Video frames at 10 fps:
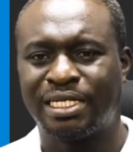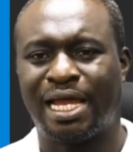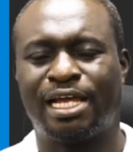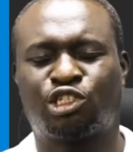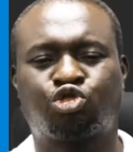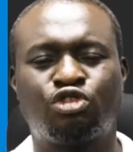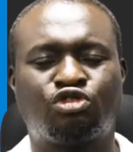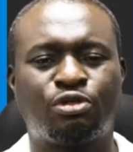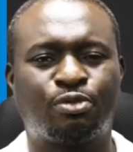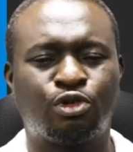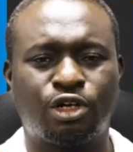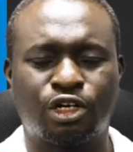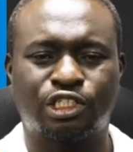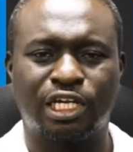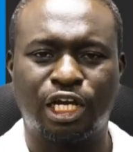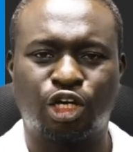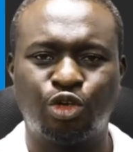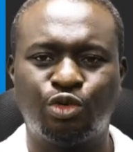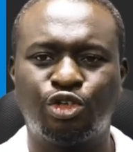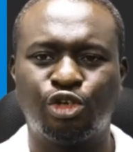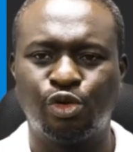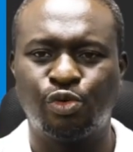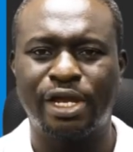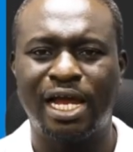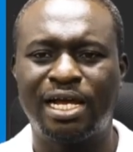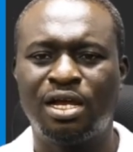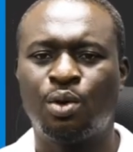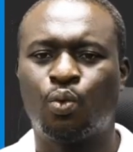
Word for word: Their excretory products include urea,